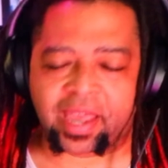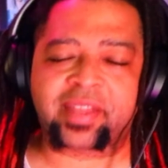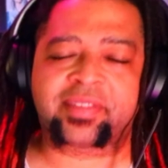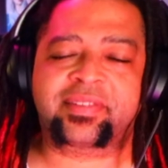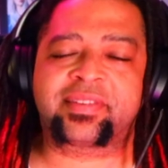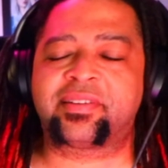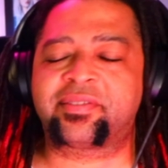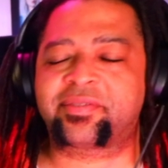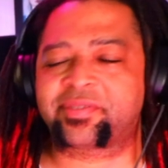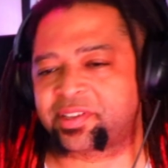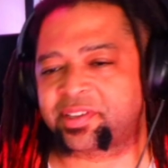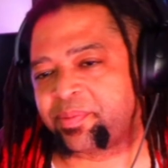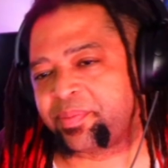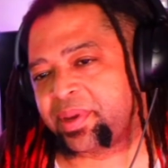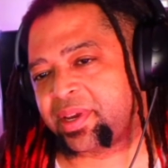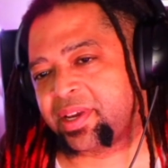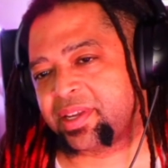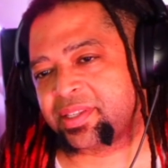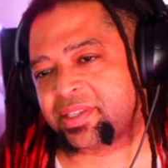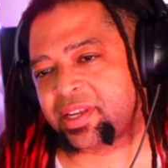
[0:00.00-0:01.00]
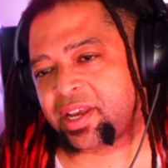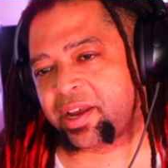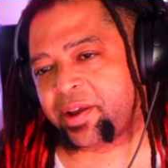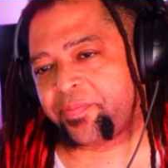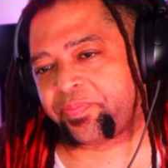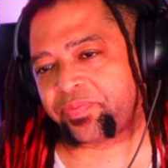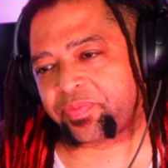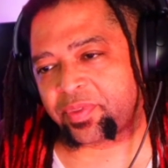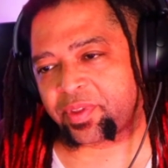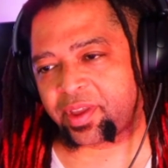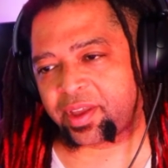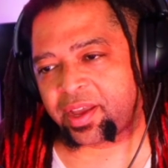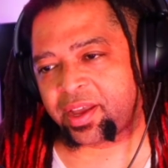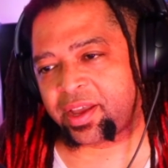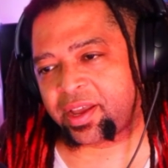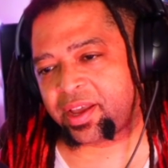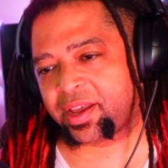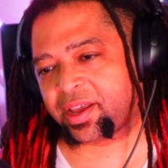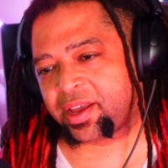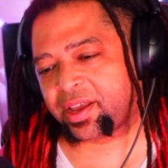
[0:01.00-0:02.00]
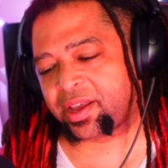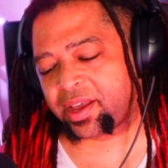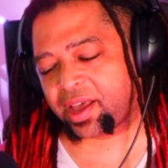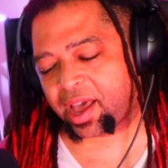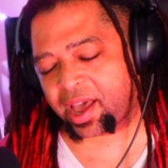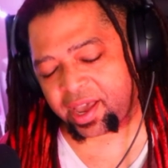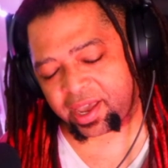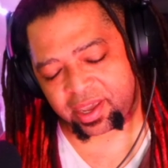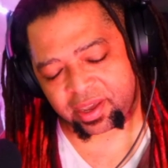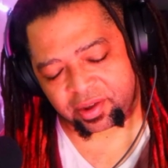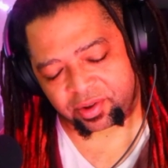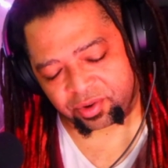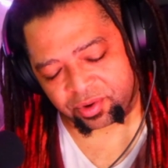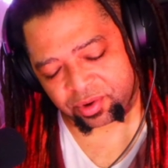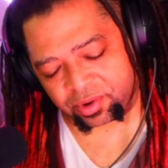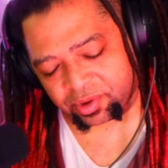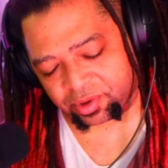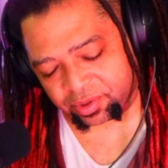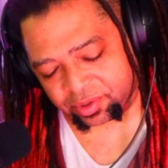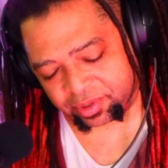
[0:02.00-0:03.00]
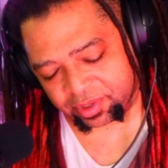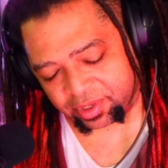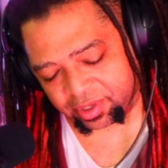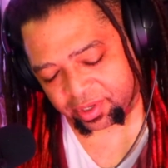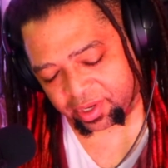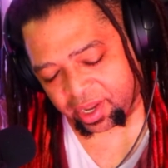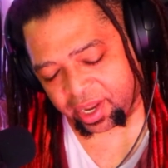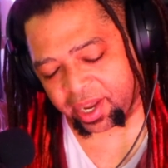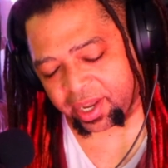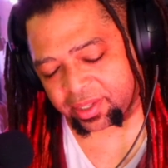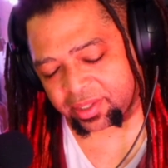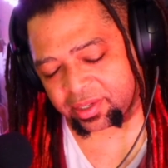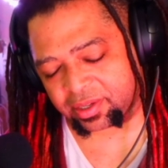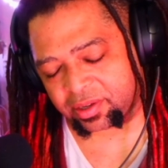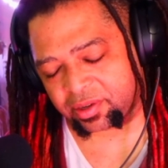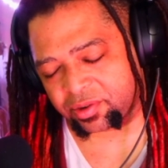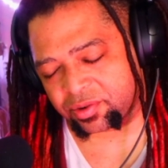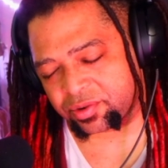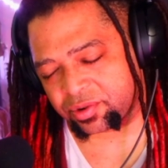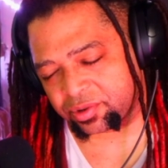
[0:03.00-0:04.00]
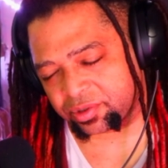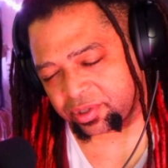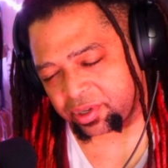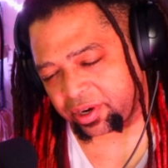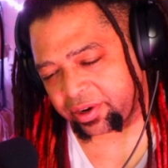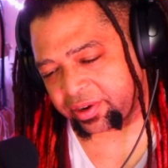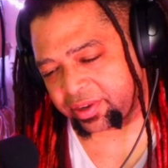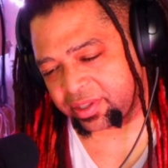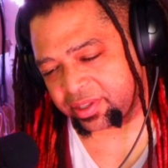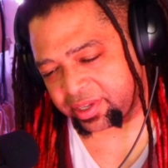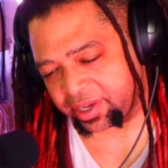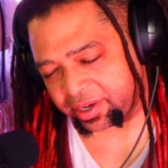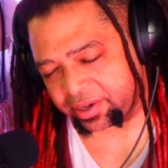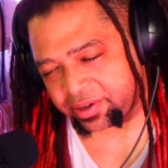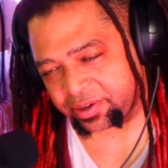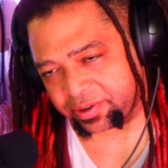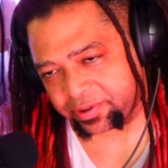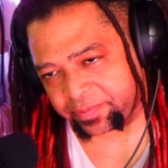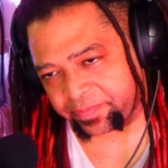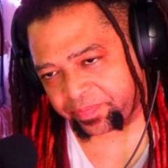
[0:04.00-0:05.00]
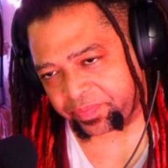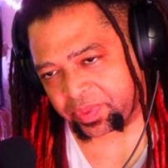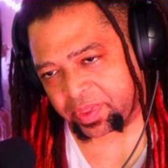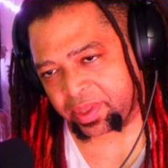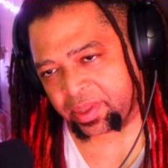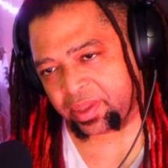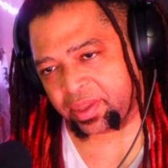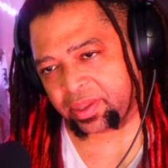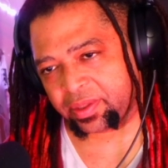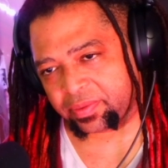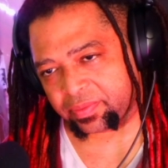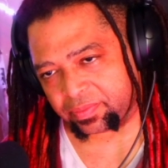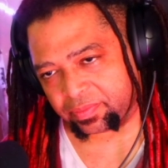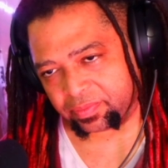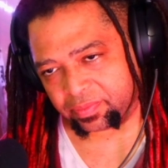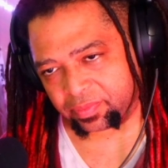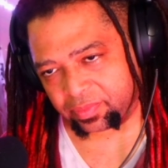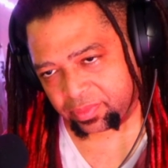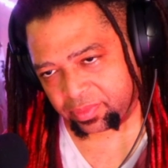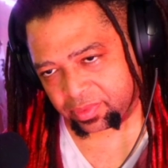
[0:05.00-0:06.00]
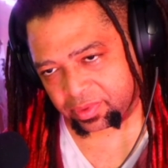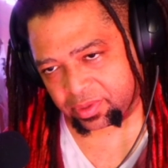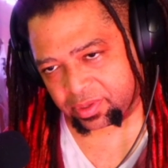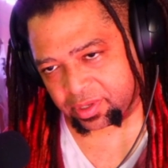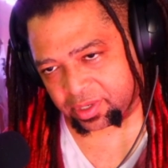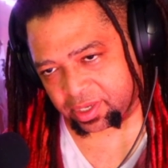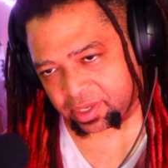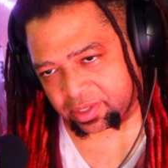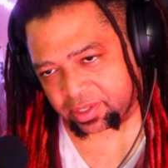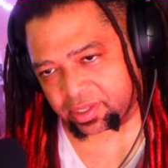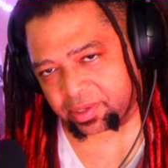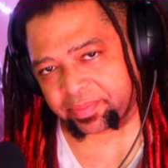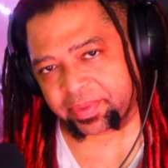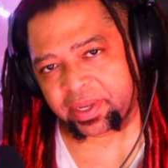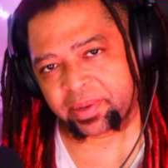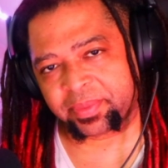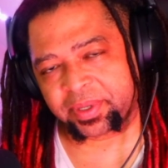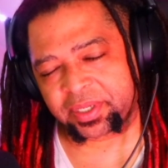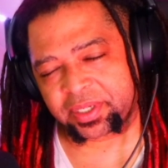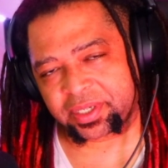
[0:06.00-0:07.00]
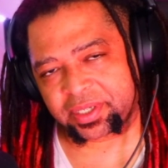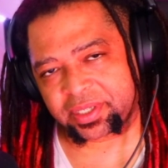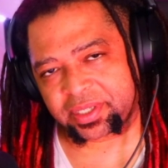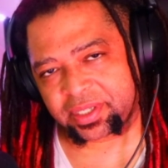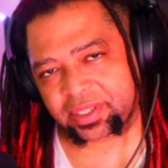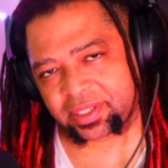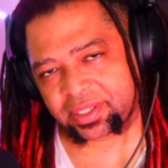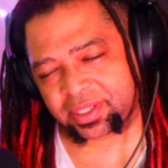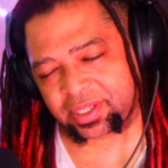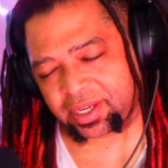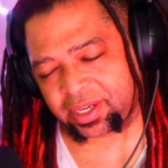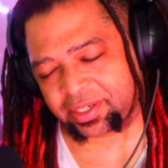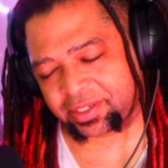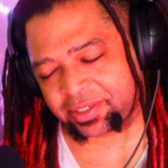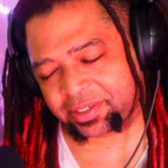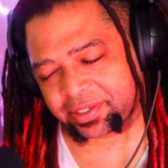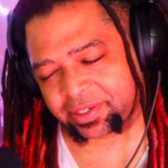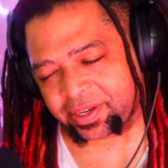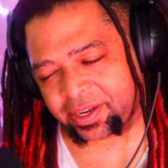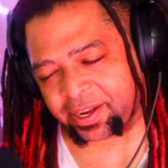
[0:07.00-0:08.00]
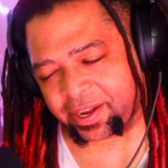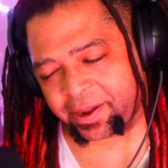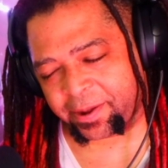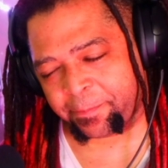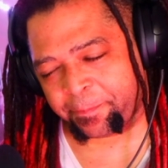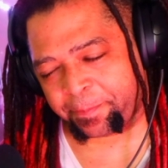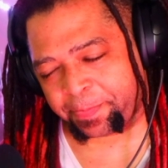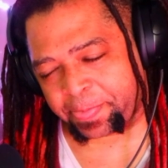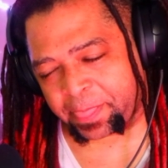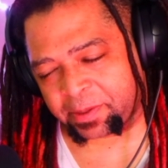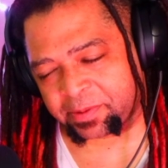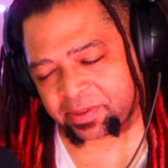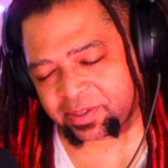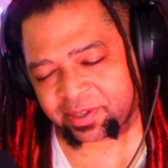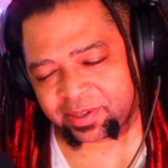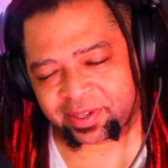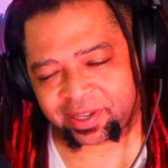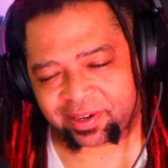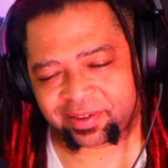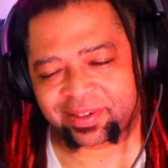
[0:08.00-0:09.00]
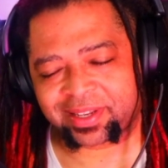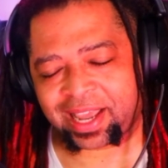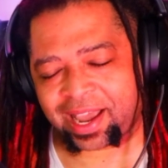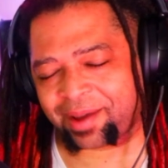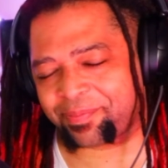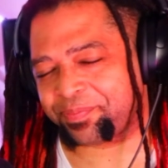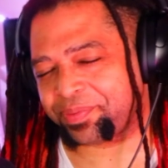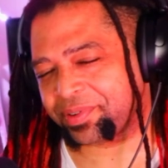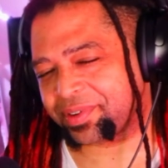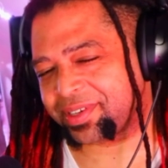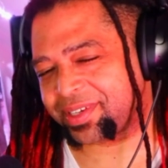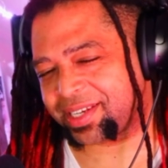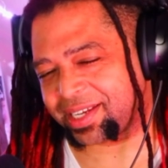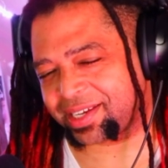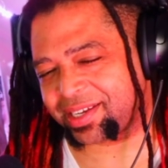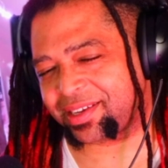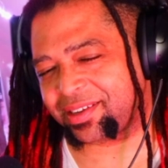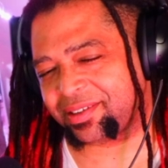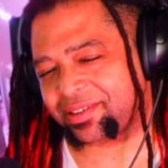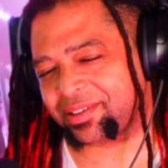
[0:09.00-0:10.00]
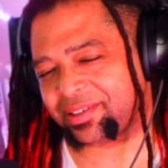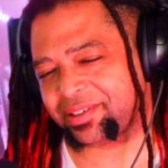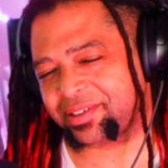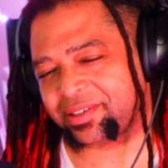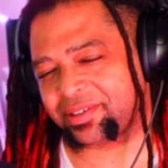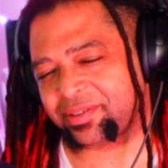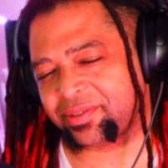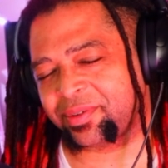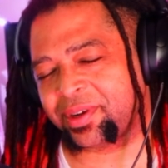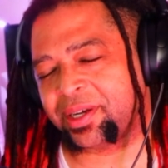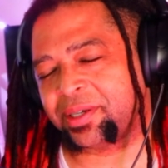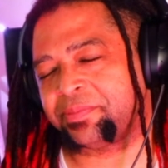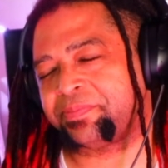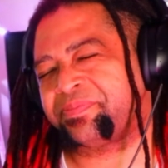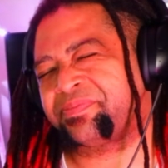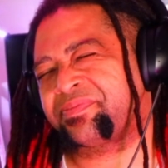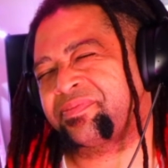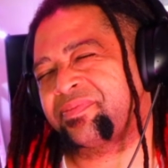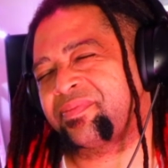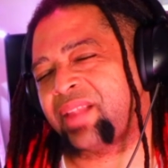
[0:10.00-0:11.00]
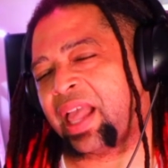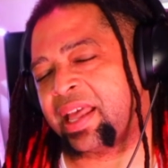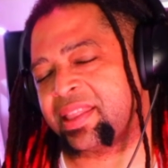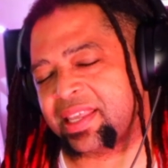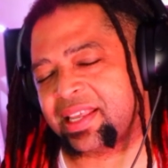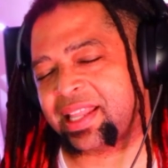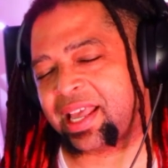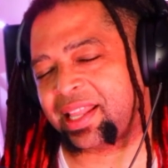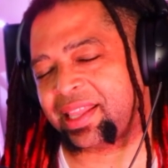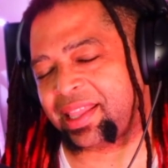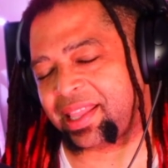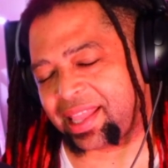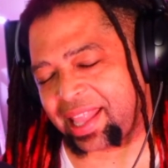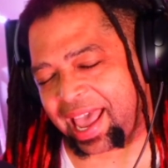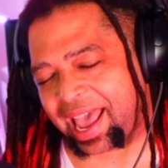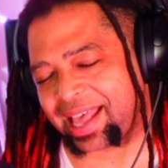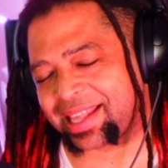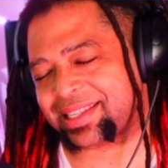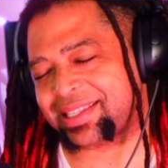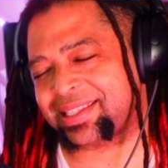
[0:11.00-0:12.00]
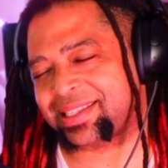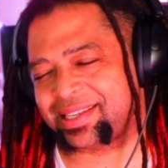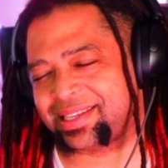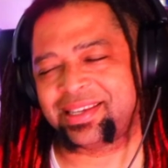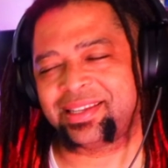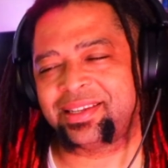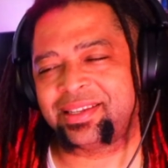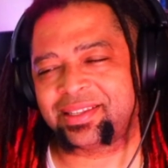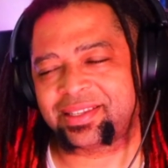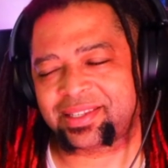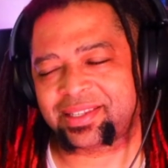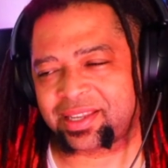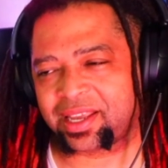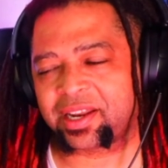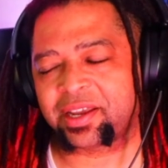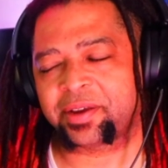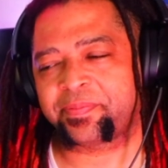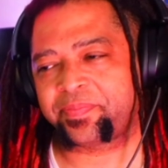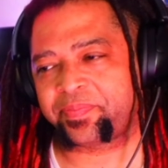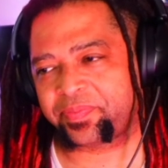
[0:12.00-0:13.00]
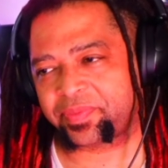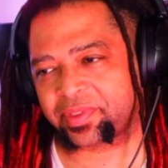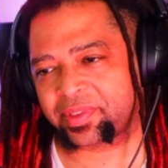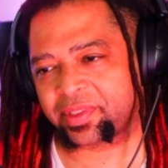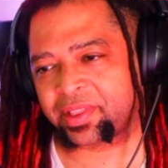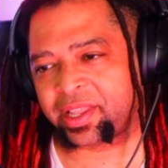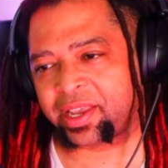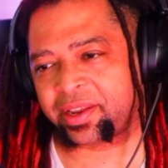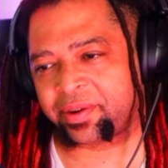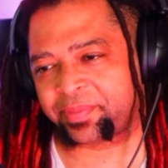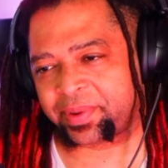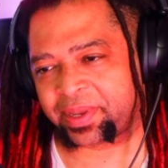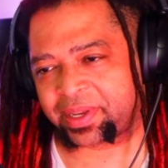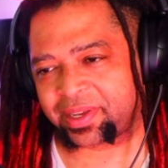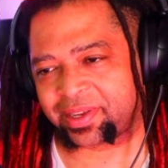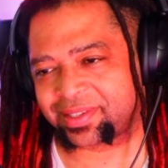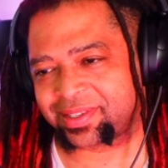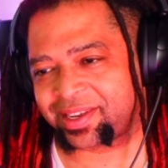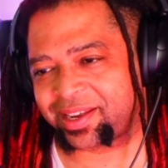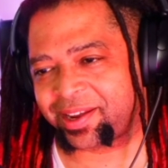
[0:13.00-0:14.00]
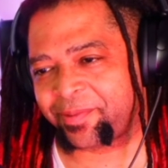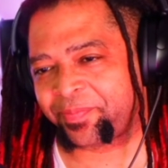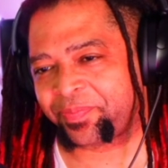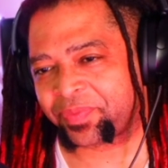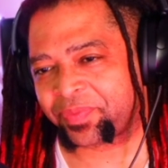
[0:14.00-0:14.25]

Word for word: interesting because um uh I googled I had to google Dark Deku to get some images and such. Um and so there that particular well, I think that last scene is set up later because um